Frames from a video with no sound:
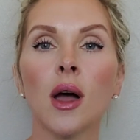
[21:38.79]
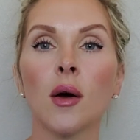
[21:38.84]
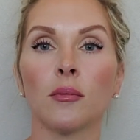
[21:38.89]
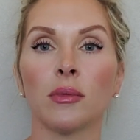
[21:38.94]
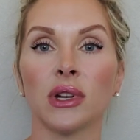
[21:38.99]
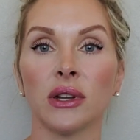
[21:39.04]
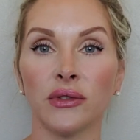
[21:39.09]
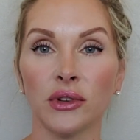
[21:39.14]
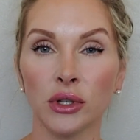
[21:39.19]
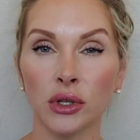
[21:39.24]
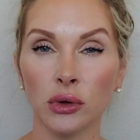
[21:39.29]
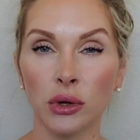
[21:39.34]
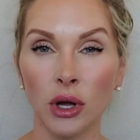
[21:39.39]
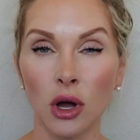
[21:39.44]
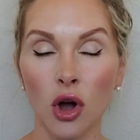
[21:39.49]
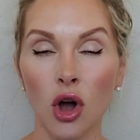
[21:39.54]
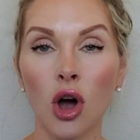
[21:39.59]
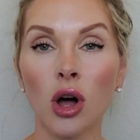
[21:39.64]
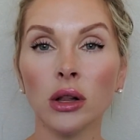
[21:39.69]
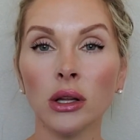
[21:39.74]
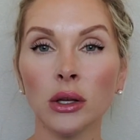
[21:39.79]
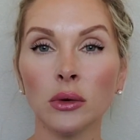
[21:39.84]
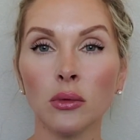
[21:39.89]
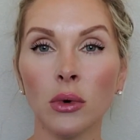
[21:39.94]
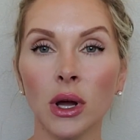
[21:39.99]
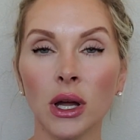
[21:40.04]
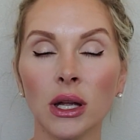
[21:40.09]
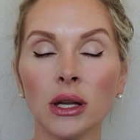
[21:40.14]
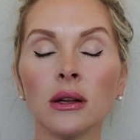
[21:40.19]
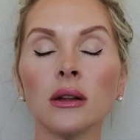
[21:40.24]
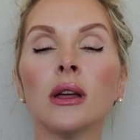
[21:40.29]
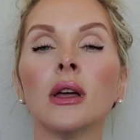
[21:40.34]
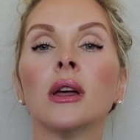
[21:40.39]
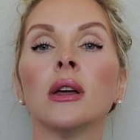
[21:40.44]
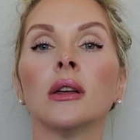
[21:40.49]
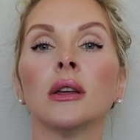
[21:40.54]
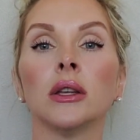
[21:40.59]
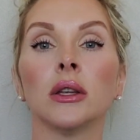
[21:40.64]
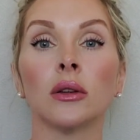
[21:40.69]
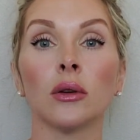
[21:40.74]
But if you're doing it all in one,
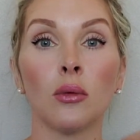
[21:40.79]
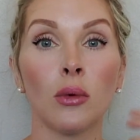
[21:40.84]
you'll